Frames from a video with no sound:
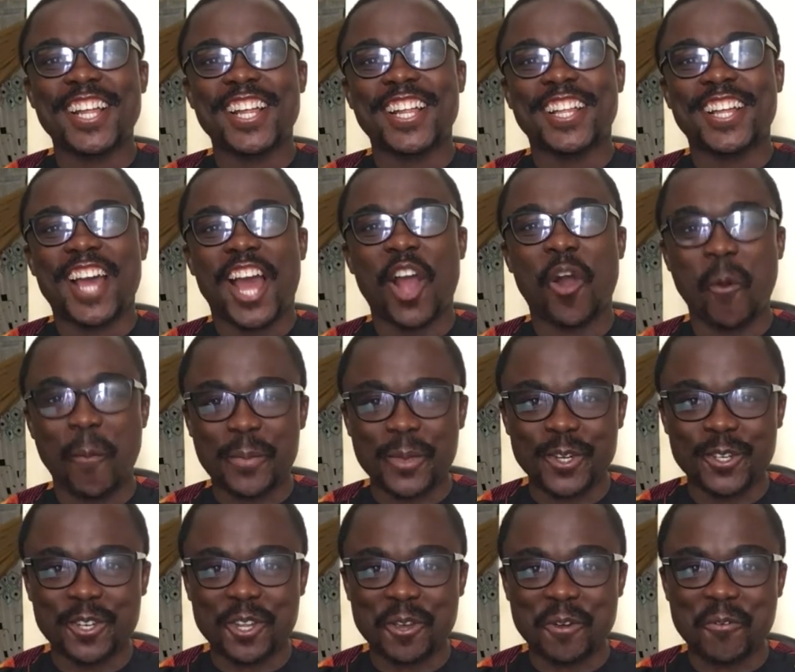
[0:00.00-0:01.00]
I hope you're
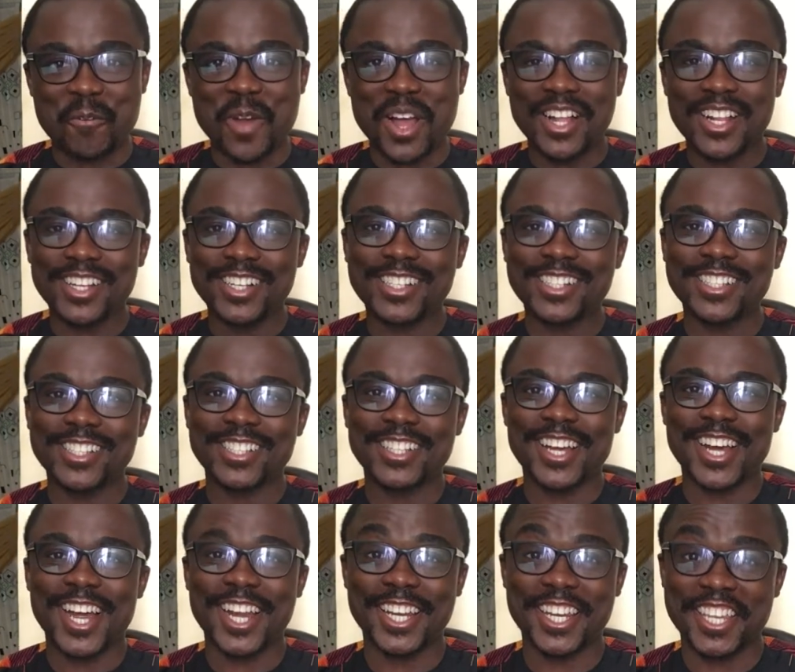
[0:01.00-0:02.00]
doing well
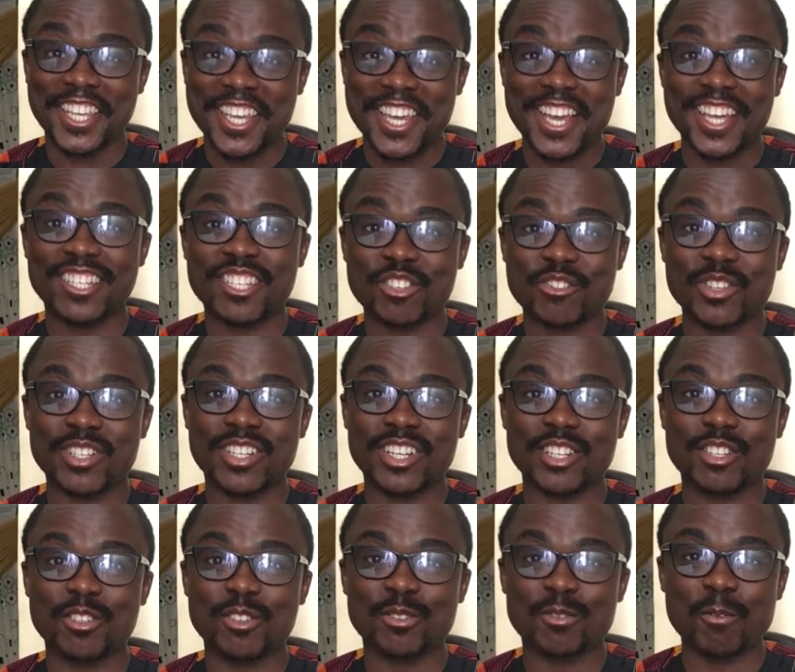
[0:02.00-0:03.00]
and the year has treated
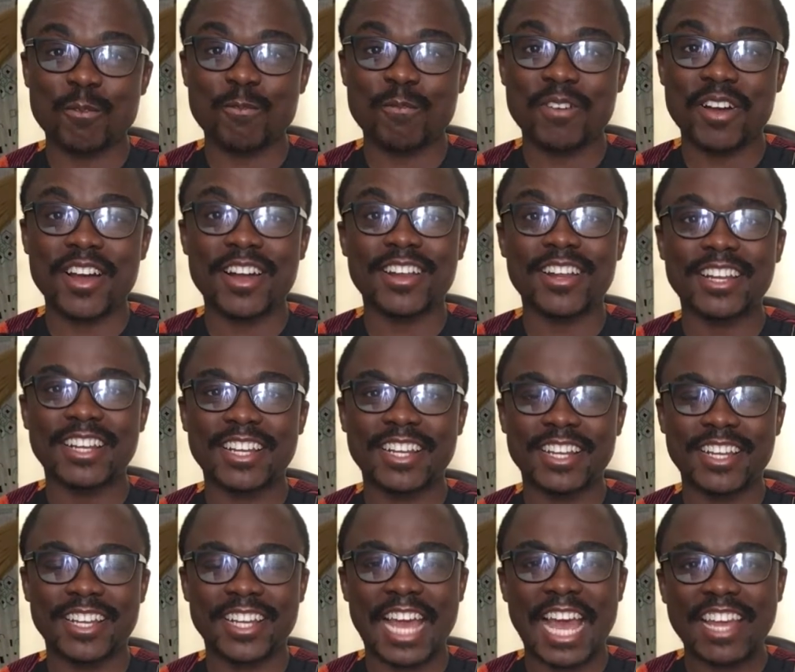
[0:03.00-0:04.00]
you so far
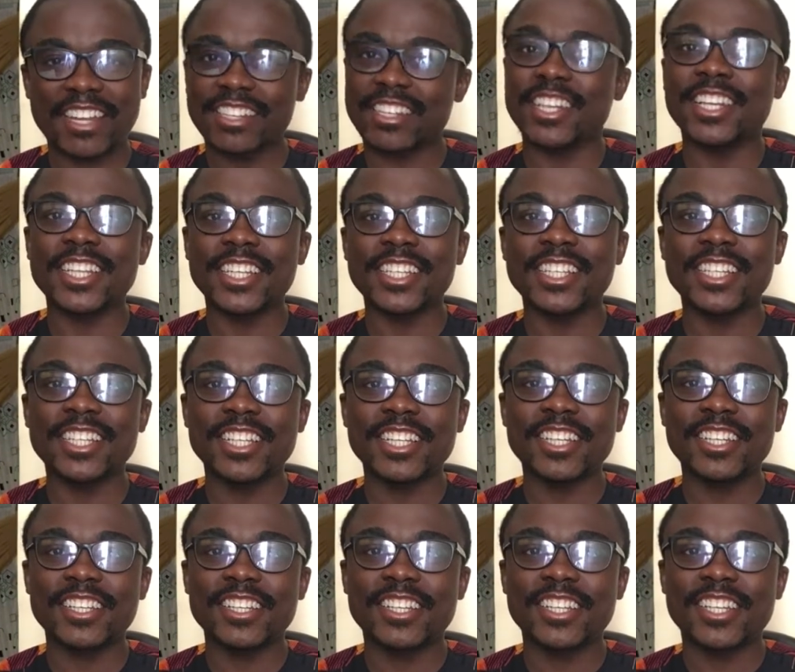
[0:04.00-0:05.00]
kindly
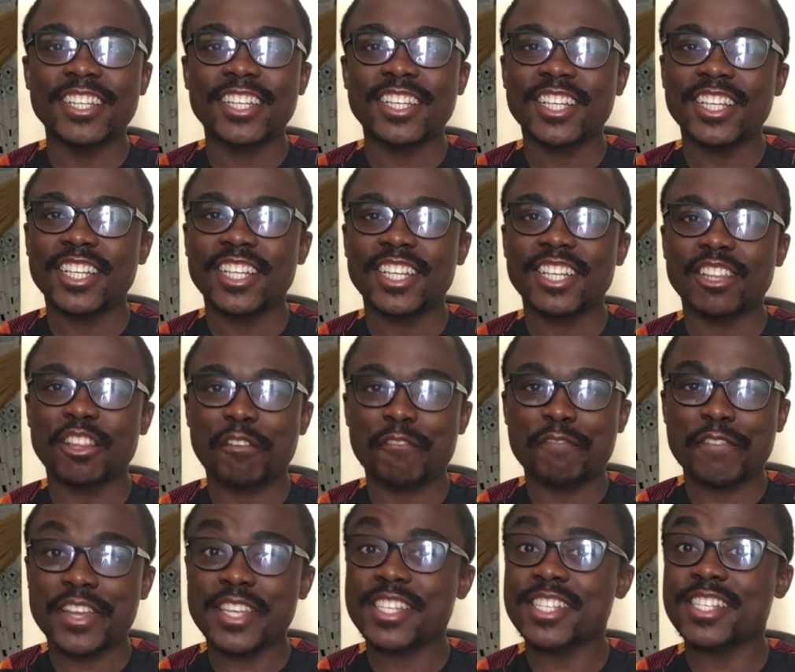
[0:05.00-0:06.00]
in the
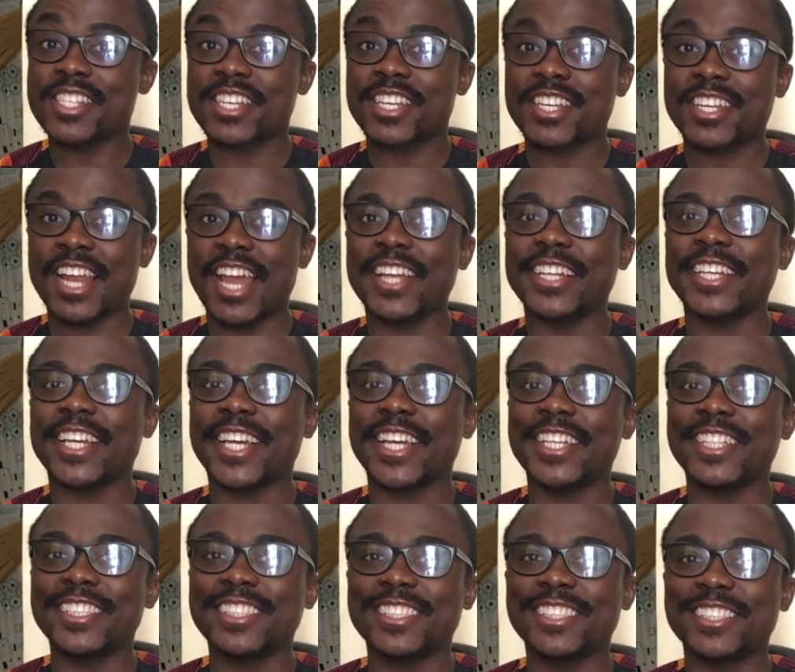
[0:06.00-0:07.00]
first 9
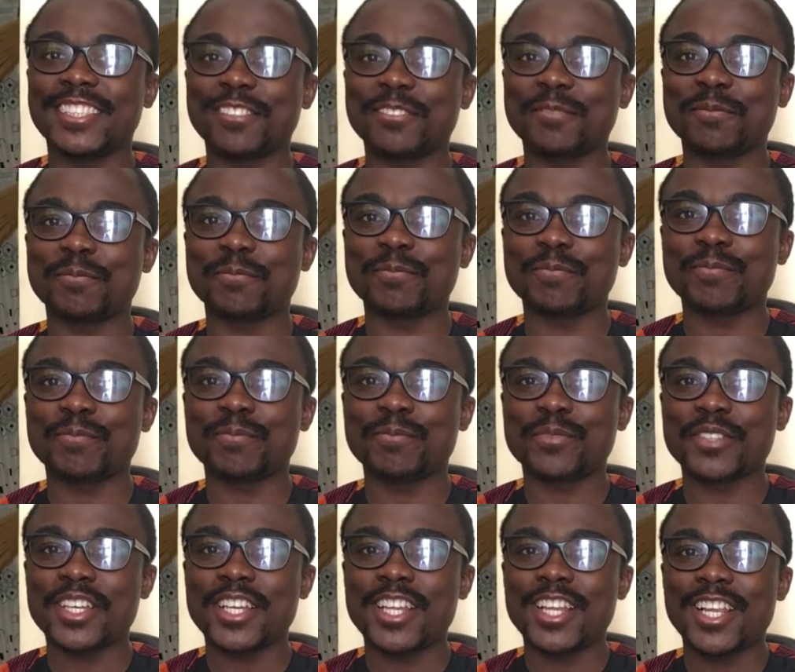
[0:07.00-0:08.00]
days.
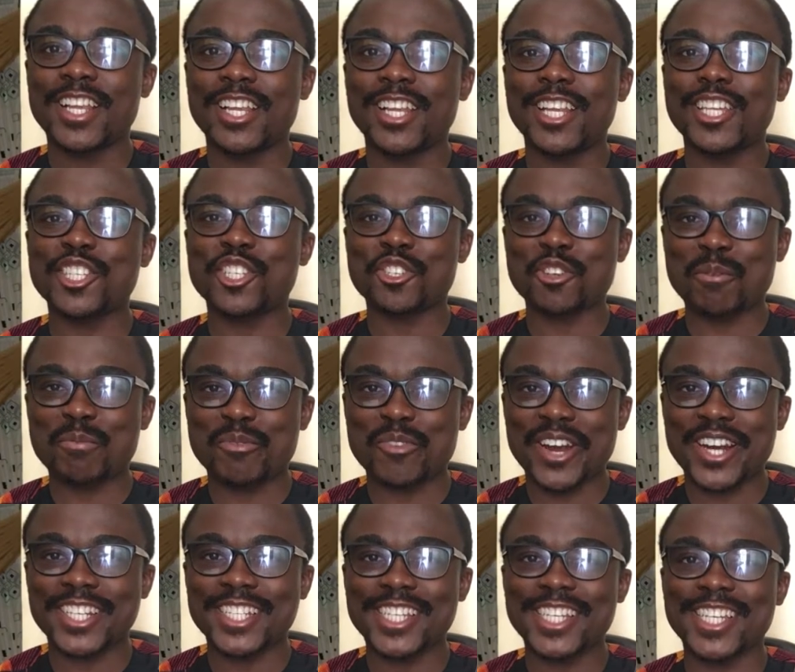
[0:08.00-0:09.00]
Let's jump
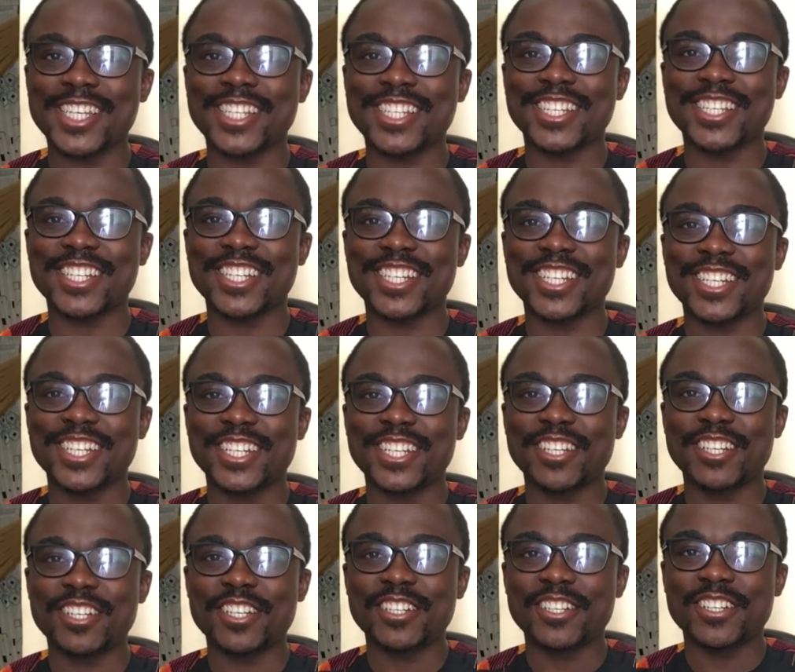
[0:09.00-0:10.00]
right in
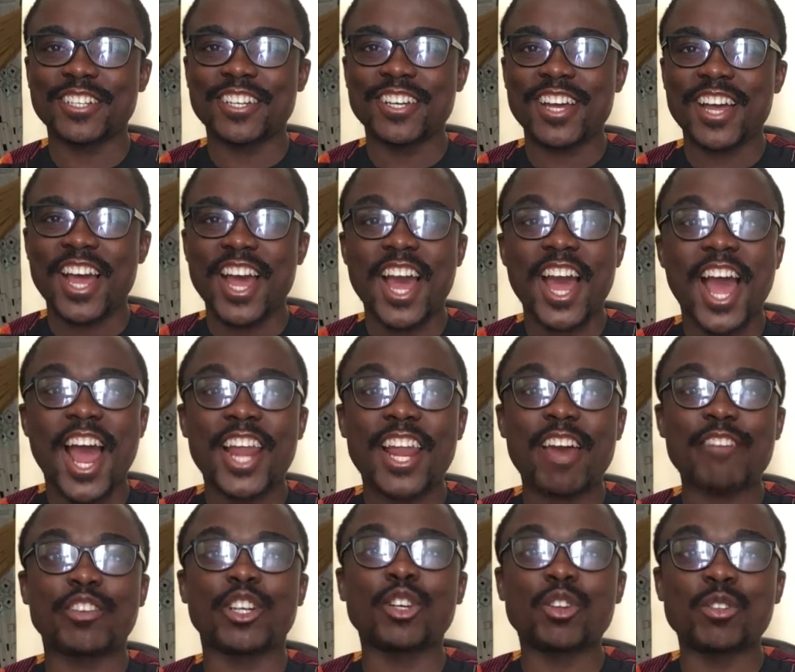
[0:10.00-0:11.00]
and
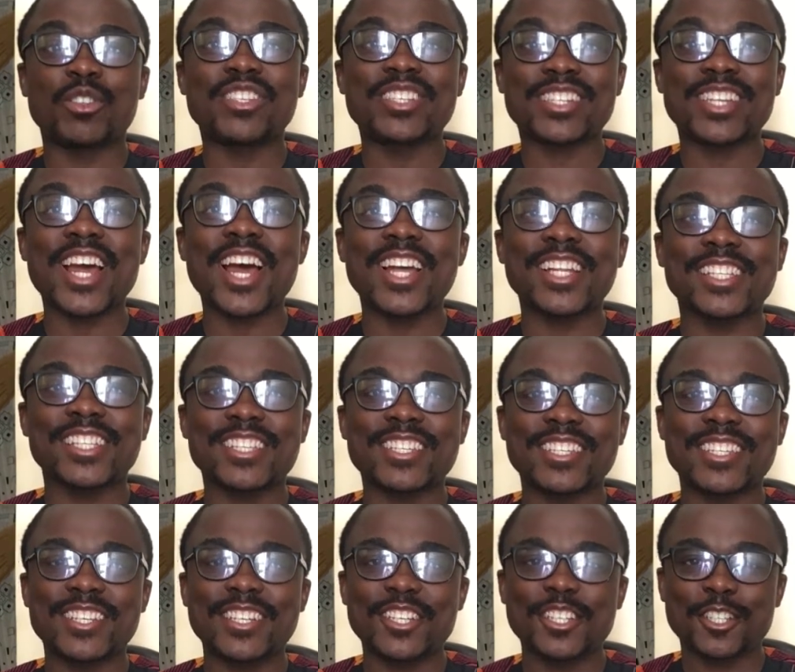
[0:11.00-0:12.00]
have a good start
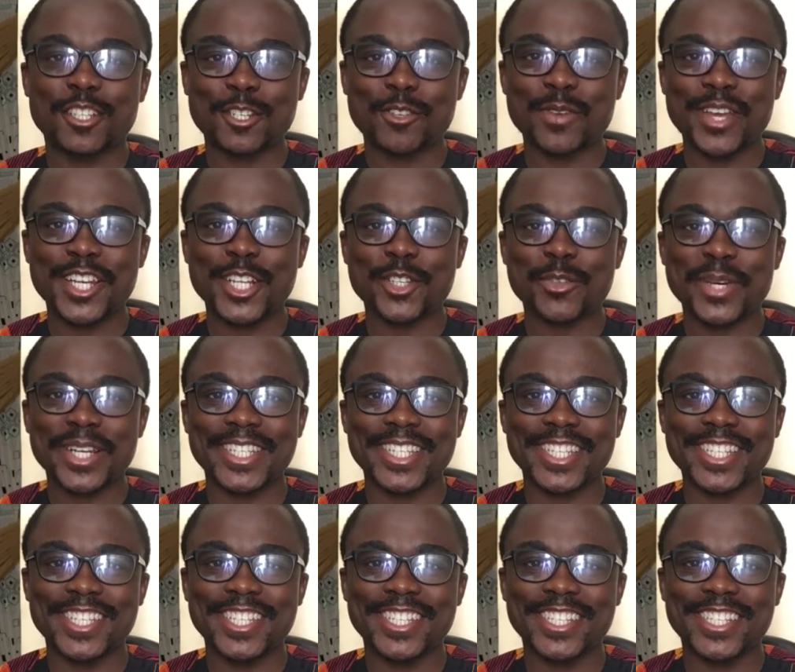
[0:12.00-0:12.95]
to 2020.